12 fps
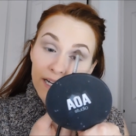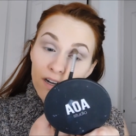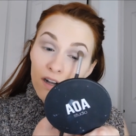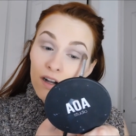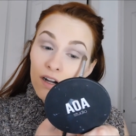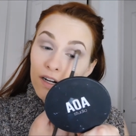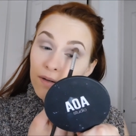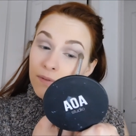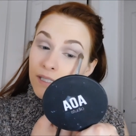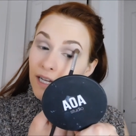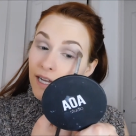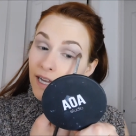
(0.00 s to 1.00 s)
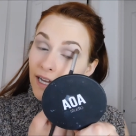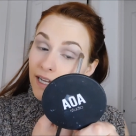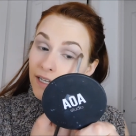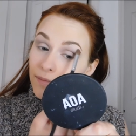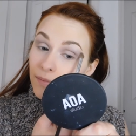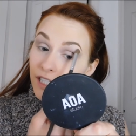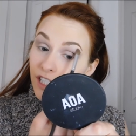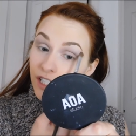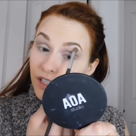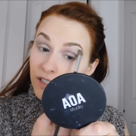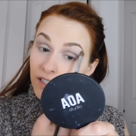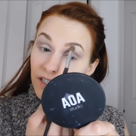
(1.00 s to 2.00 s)
carbs and my
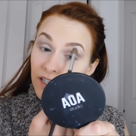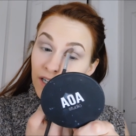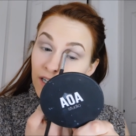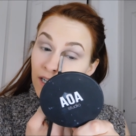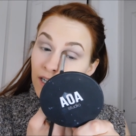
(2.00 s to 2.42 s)
sugar.